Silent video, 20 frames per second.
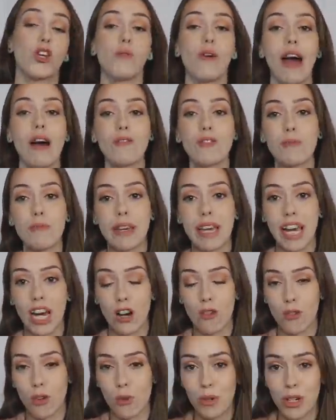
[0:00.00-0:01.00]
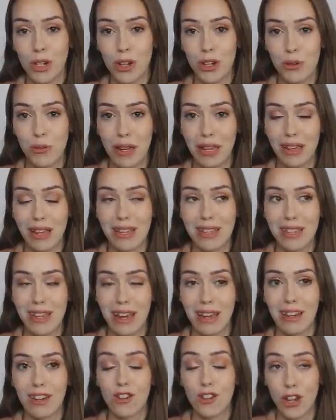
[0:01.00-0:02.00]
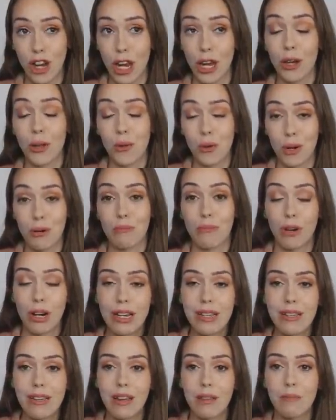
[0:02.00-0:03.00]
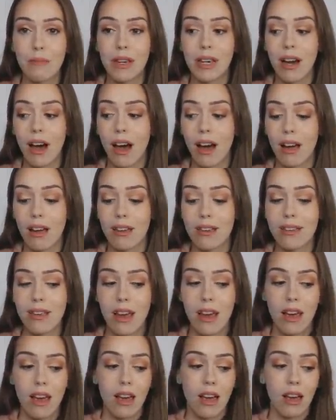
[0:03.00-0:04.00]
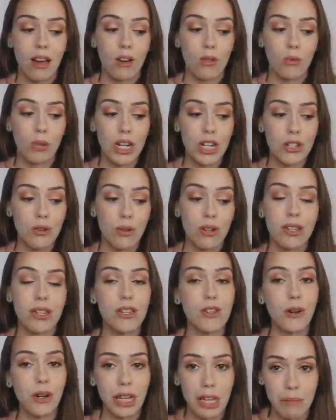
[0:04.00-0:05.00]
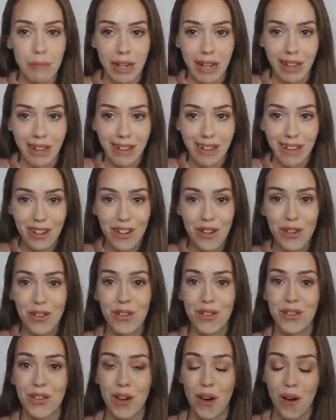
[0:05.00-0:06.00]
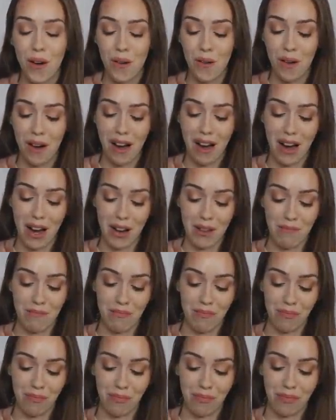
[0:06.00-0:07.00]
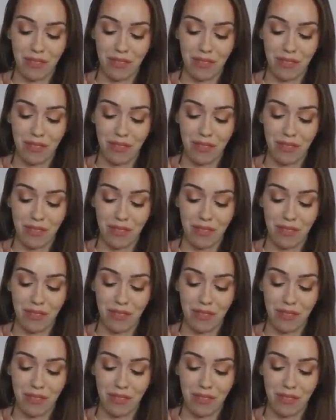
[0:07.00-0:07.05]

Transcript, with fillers: You have to be careful when you're doing this in jail or prison because resources are limited. So um,